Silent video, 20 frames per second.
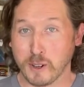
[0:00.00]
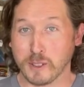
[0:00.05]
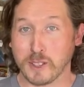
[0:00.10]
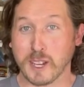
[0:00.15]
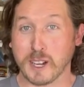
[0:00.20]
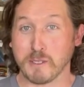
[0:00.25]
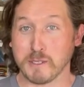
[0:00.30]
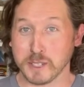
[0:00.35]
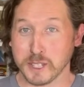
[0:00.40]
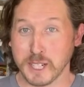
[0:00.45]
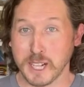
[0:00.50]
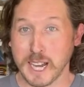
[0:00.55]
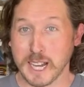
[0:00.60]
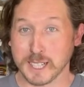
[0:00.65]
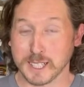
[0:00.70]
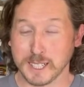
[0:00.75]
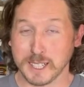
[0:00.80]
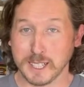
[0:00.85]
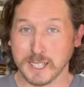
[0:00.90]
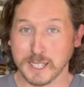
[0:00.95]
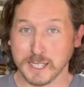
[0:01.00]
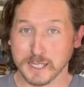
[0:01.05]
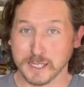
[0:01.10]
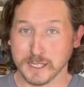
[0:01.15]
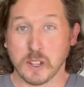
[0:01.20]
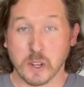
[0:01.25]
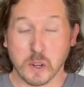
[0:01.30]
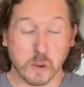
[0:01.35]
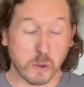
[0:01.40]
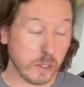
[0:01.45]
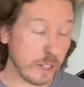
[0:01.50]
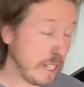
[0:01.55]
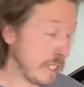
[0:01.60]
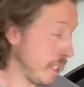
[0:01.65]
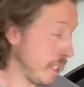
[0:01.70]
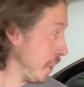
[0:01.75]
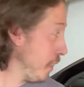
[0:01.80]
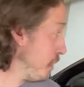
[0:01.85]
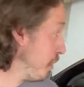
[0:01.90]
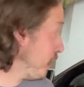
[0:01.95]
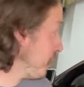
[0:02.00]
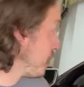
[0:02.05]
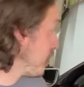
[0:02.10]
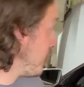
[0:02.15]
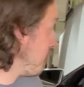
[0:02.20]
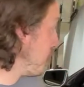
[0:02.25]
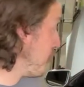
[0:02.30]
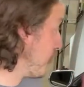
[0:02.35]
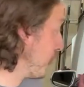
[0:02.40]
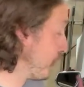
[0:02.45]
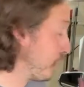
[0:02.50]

thought it was an accident, well, that's do your seatbelt.